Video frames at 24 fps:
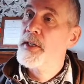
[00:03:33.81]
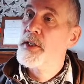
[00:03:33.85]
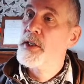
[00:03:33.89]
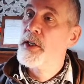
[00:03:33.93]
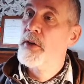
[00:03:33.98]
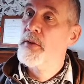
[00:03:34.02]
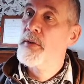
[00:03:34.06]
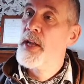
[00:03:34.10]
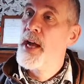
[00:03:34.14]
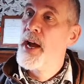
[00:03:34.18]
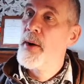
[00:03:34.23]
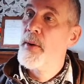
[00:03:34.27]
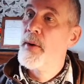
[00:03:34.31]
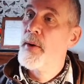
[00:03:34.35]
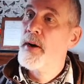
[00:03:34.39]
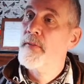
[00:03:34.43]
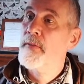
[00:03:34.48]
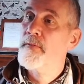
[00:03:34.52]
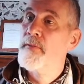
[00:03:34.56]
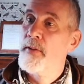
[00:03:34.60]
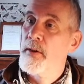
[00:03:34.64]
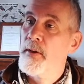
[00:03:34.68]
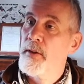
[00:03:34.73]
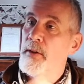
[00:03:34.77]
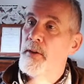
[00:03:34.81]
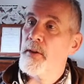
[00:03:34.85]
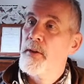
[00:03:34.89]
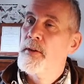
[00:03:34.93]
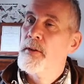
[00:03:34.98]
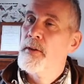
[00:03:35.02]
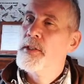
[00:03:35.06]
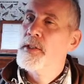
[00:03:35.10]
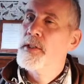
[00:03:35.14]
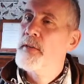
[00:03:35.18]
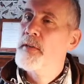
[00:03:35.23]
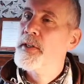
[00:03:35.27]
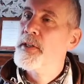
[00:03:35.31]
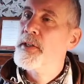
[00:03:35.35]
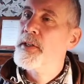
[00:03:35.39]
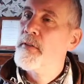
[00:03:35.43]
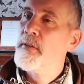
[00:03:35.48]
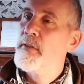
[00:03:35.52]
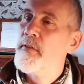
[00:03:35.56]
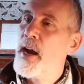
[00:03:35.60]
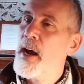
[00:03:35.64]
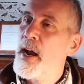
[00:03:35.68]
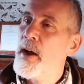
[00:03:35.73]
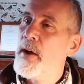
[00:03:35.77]
So now I've shifted it
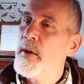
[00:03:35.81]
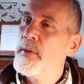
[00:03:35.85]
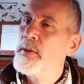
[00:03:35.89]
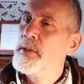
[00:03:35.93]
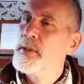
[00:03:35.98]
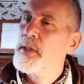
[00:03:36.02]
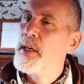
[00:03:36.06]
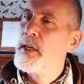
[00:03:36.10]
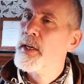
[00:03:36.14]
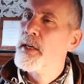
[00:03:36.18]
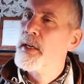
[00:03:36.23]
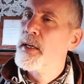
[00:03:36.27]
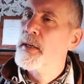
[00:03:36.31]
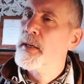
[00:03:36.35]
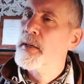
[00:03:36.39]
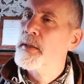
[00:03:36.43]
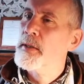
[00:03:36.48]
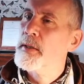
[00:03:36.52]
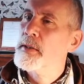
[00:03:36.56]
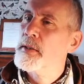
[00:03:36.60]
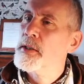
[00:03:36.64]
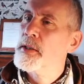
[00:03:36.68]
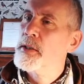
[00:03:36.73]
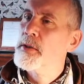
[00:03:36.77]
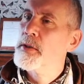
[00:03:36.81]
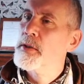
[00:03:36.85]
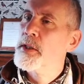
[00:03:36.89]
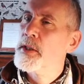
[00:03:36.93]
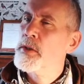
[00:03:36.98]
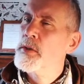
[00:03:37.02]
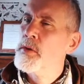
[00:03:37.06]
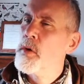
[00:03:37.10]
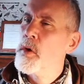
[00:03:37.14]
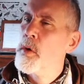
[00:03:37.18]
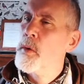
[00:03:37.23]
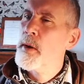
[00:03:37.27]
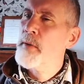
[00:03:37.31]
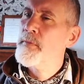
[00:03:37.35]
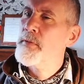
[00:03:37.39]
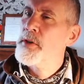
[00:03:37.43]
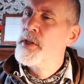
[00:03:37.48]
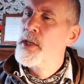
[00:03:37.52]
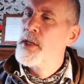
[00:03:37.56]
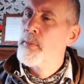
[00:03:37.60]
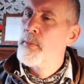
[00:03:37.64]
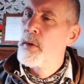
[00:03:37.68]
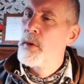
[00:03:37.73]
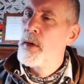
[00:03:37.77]
around. I can, or if you
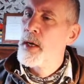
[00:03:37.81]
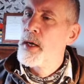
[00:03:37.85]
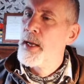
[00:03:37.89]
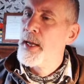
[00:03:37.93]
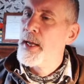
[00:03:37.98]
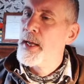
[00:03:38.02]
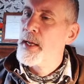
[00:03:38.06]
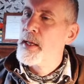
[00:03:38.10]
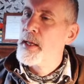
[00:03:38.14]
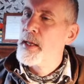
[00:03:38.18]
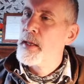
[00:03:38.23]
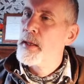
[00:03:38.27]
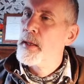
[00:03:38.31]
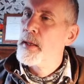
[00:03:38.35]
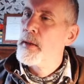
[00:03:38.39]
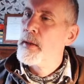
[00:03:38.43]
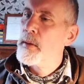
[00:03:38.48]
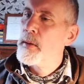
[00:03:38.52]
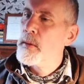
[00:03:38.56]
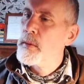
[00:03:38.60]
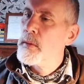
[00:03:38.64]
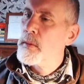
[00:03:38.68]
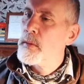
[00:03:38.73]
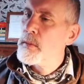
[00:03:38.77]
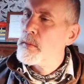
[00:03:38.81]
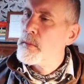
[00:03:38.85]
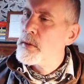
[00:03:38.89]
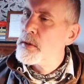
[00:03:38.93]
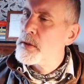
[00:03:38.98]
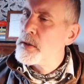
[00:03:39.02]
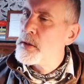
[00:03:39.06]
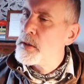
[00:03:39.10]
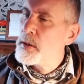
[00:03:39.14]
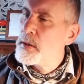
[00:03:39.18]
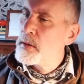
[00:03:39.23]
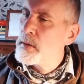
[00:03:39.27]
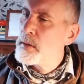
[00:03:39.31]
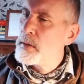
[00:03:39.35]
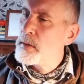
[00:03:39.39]
double click, oh, is it?